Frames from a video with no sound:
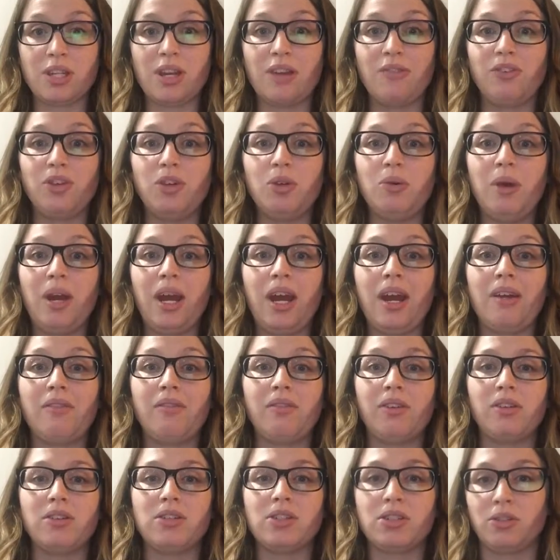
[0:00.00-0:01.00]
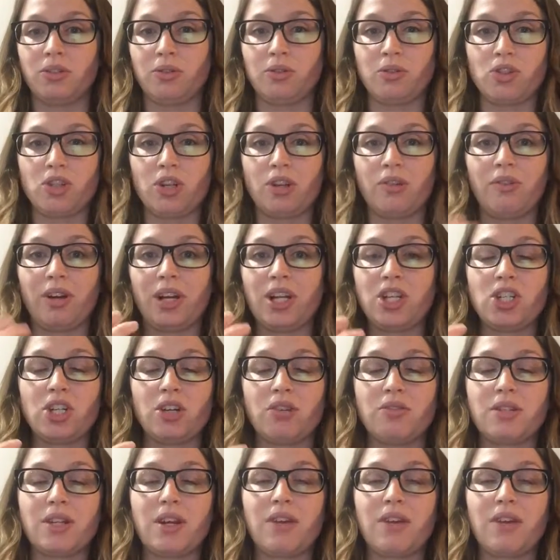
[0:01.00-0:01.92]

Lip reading: If you have dilution ratios,